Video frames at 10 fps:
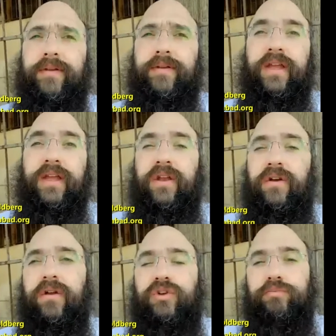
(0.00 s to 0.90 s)

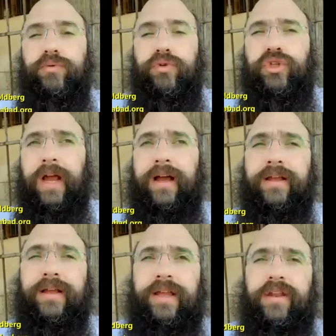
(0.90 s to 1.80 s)
Inner busha,
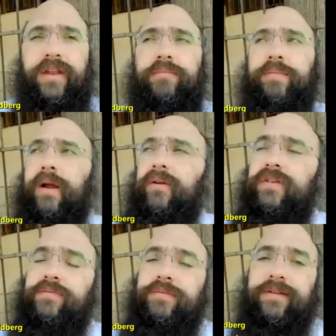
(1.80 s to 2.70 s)
inner
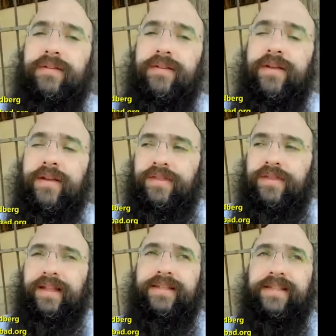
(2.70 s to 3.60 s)
embarrassment,
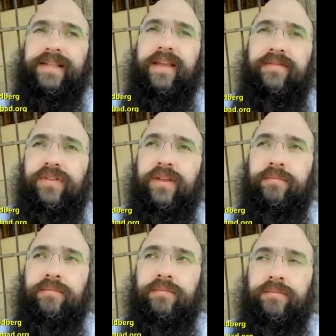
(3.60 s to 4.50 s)
that saved
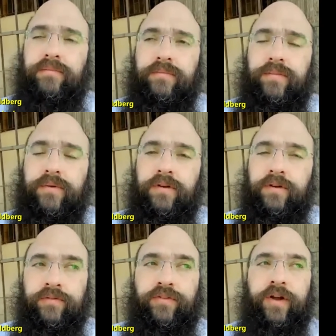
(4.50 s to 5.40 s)
him
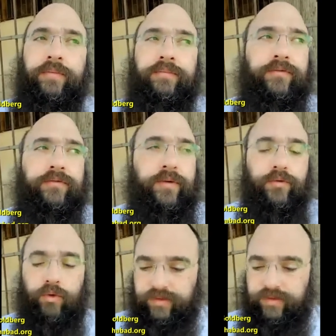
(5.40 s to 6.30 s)
from
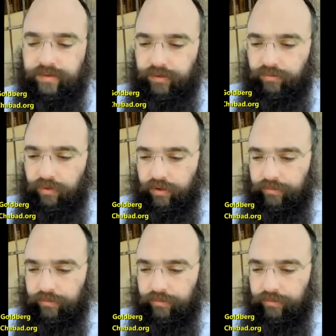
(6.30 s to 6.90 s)
doing something wrong.